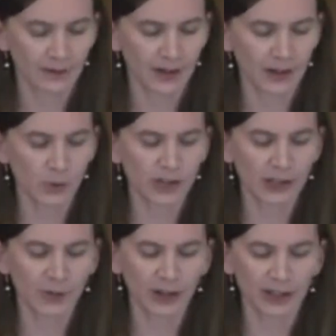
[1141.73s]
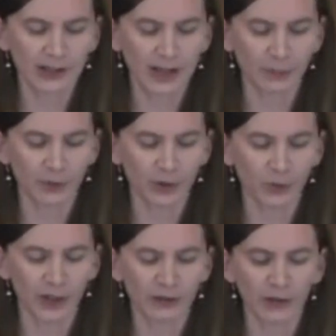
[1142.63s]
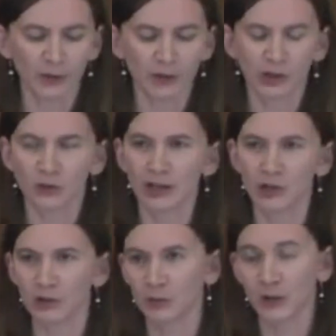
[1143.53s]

As one small example, one of the most treasured